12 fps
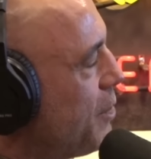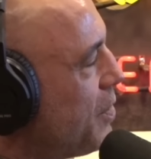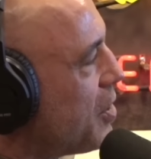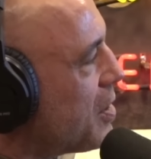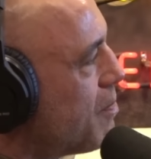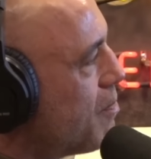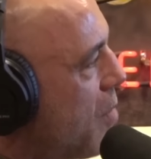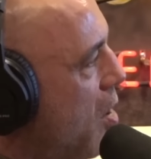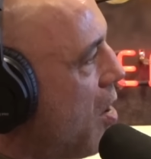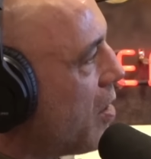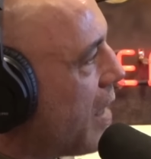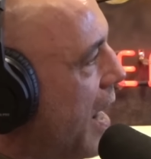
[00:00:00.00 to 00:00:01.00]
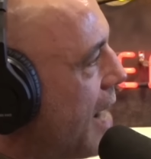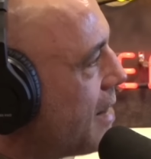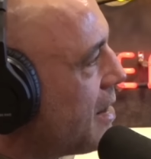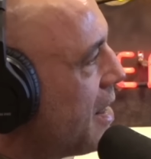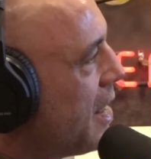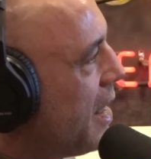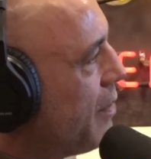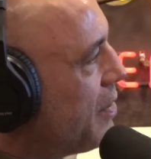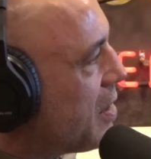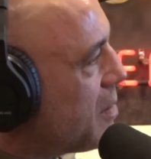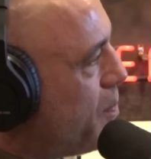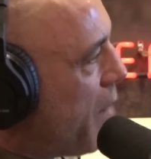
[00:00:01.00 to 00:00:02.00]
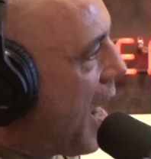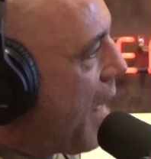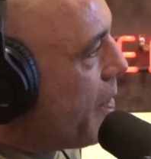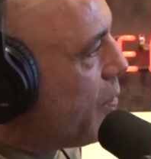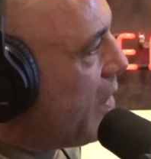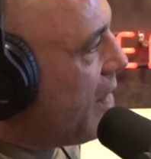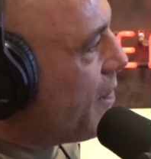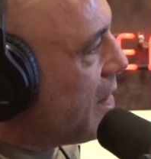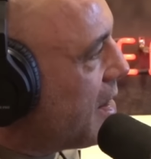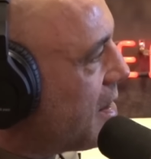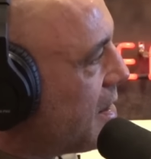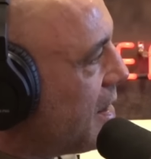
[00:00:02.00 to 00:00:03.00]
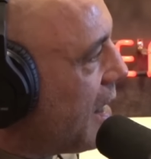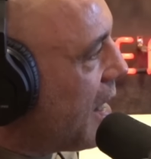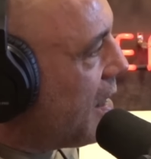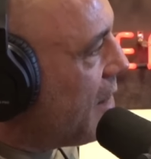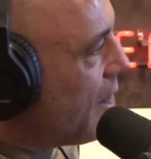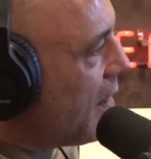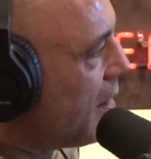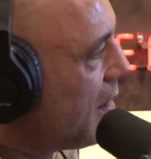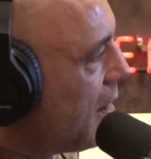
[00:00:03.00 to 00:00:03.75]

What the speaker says: He would just maul guys. He would just bob and weave, and this is the end of it.